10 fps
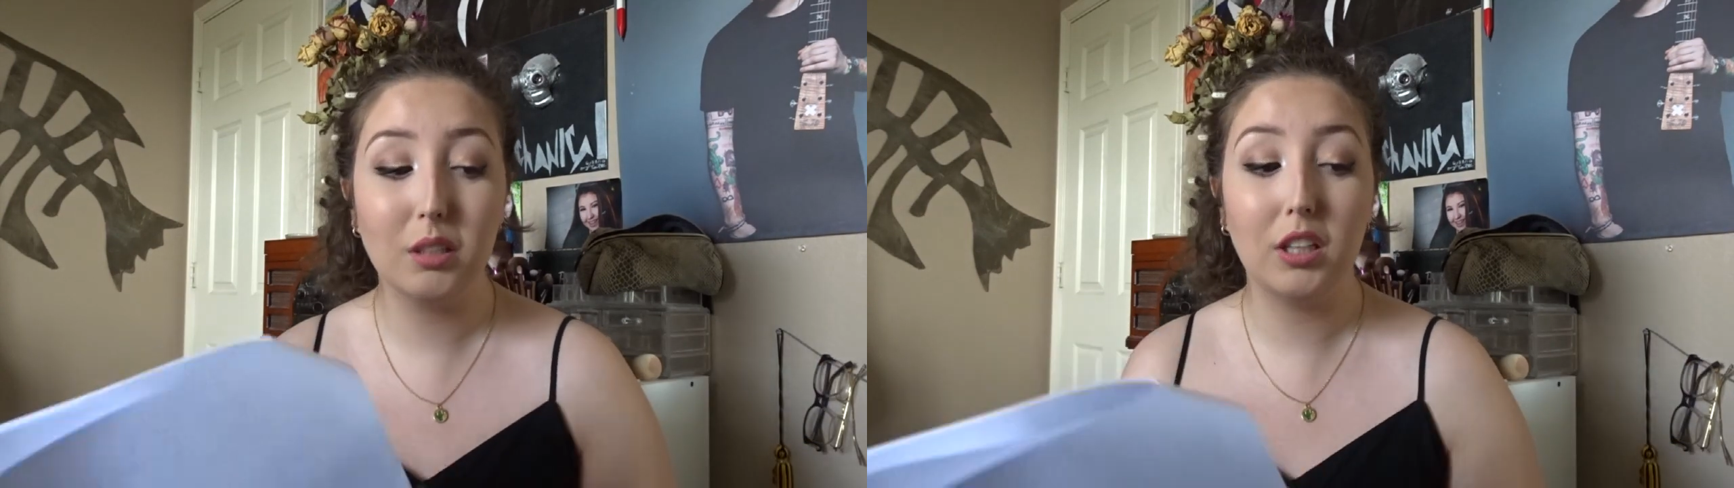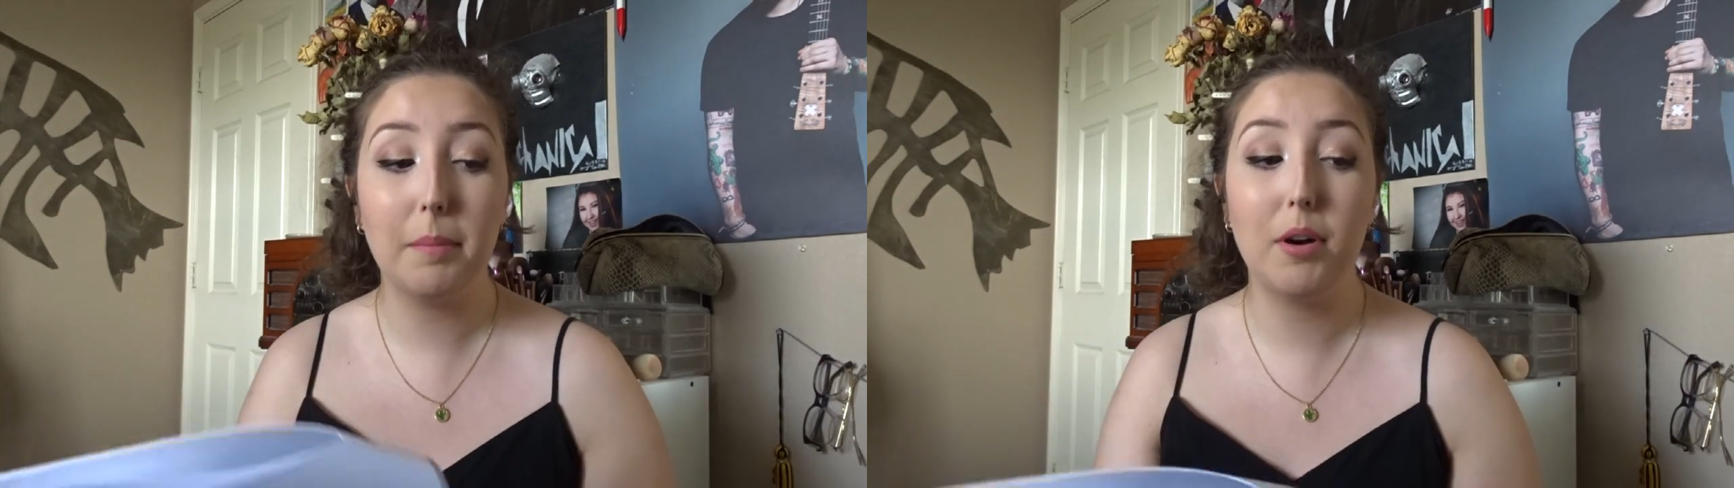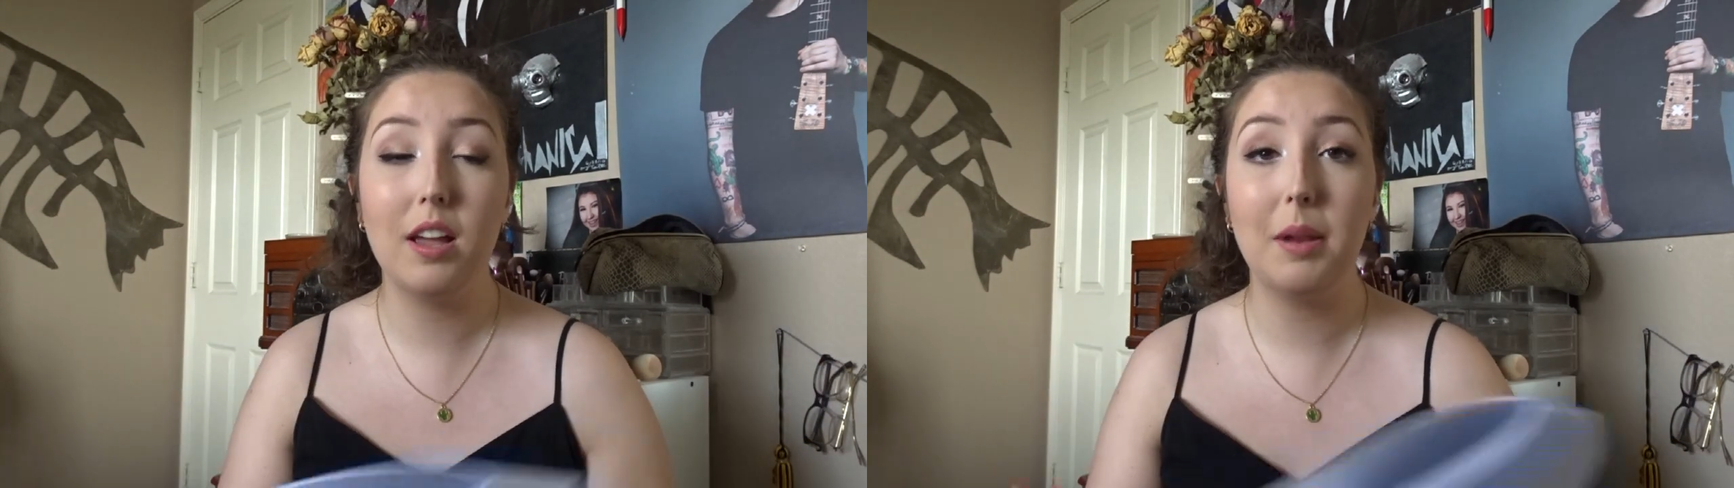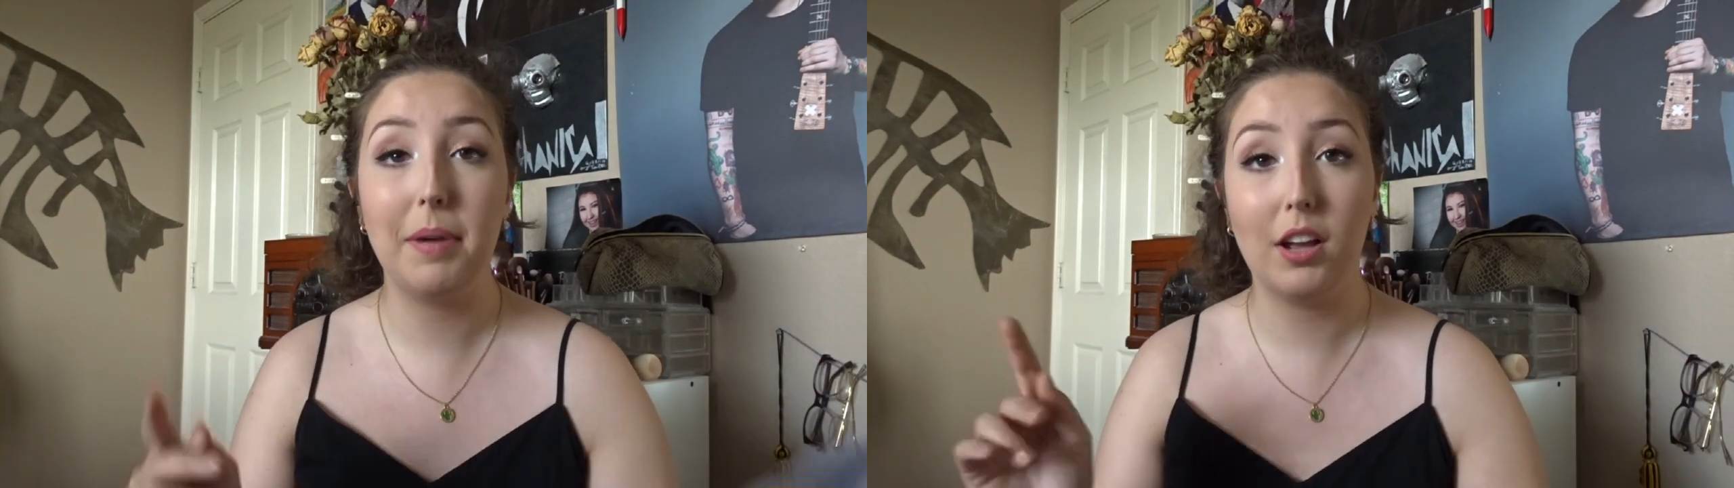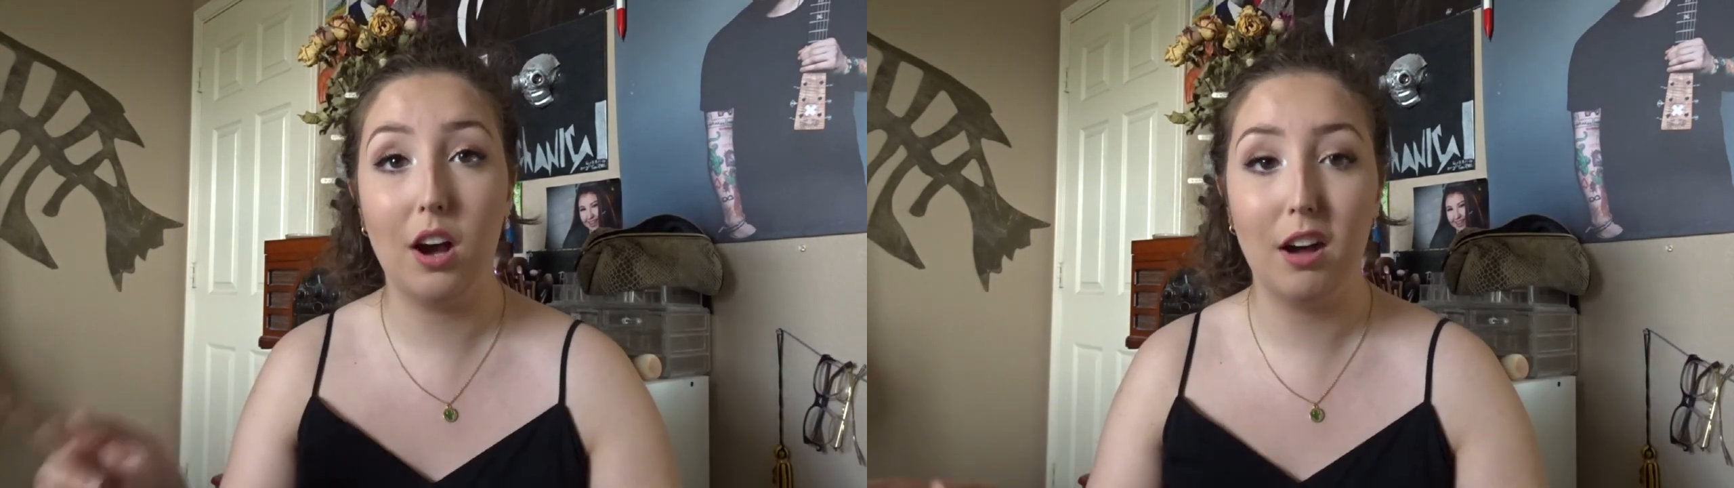which I put in
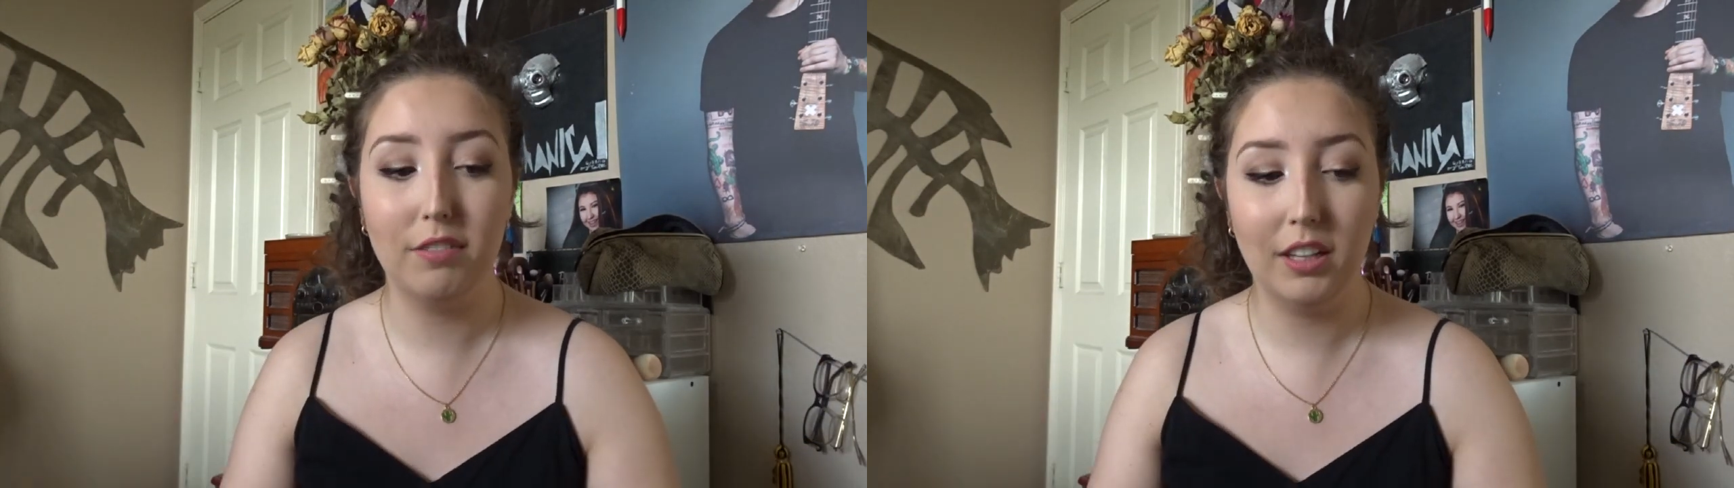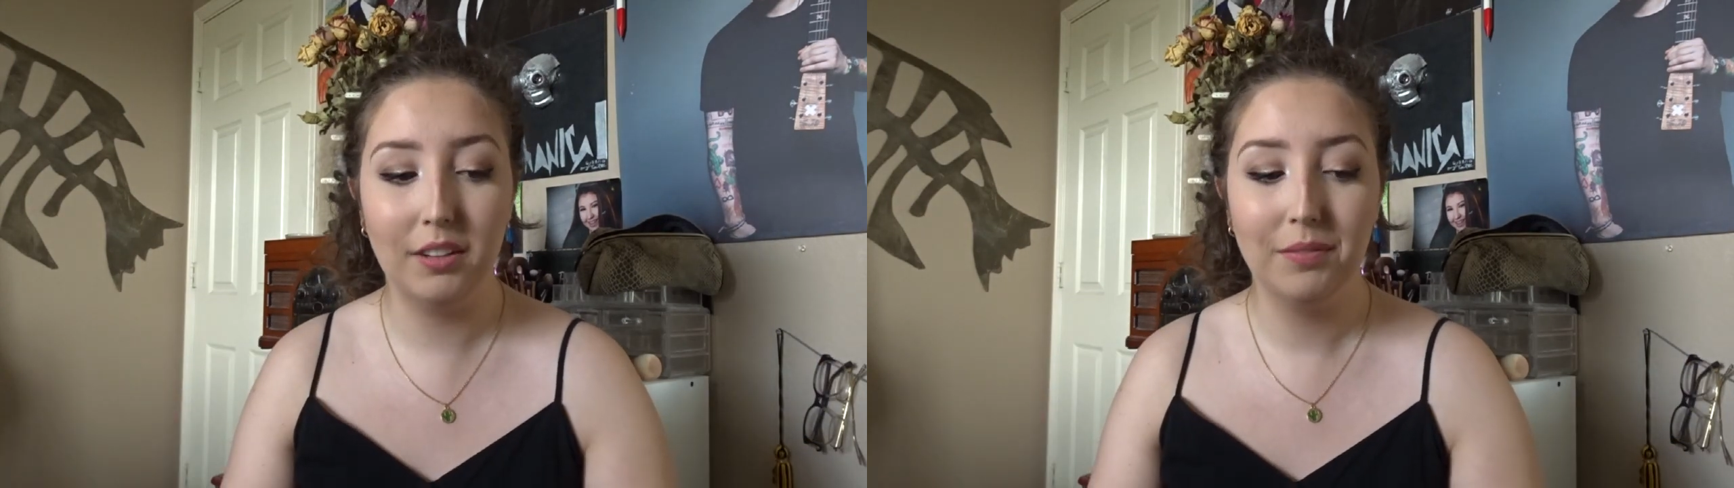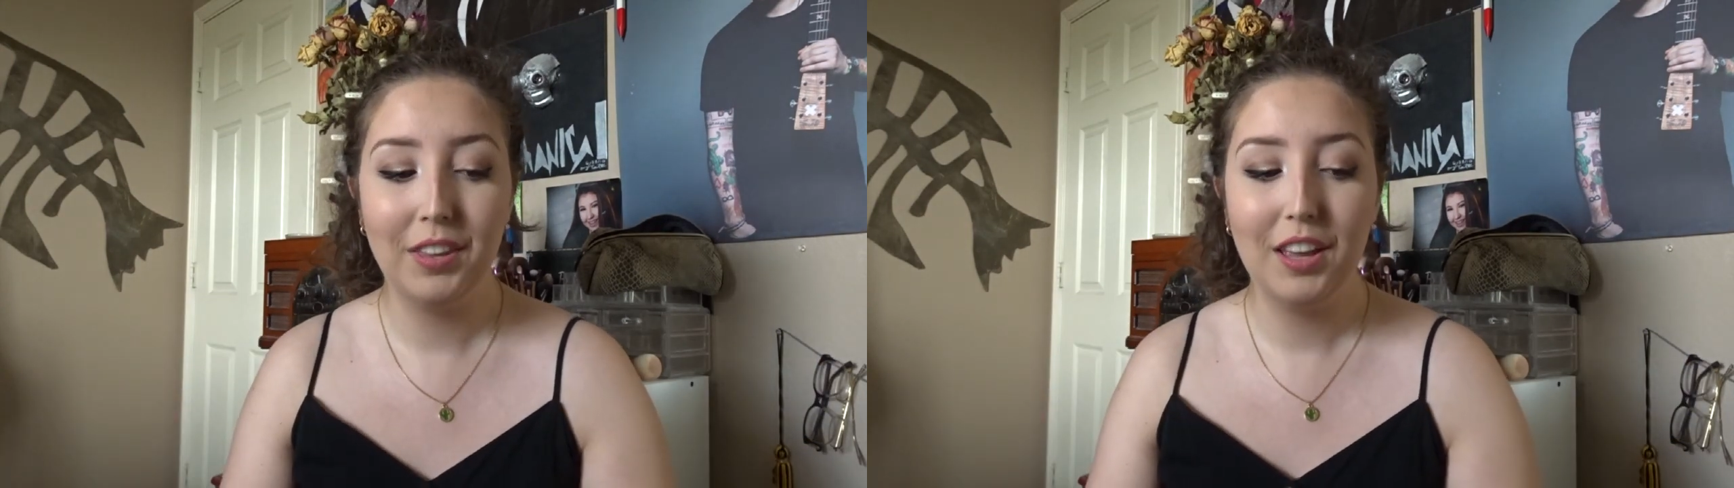my coffee.